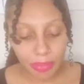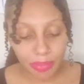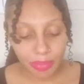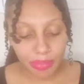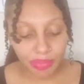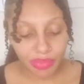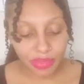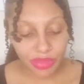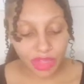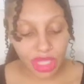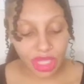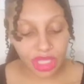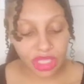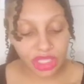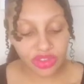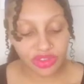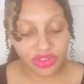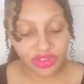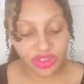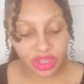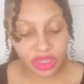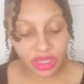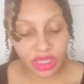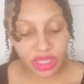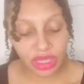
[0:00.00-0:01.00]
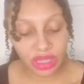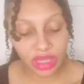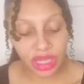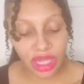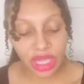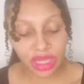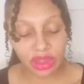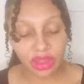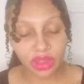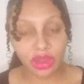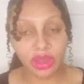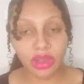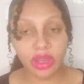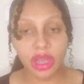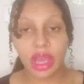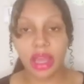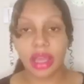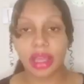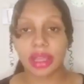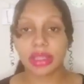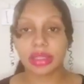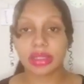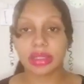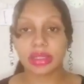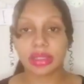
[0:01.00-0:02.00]
is feeling like they're not
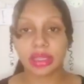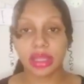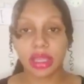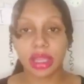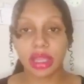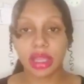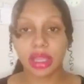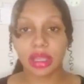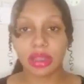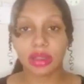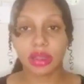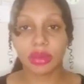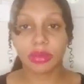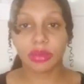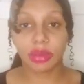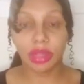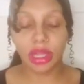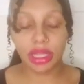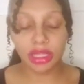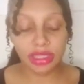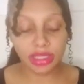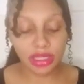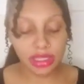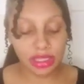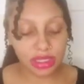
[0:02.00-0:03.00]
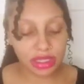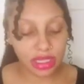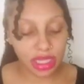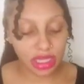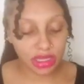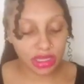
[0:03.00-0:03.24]
seeing the blessings that they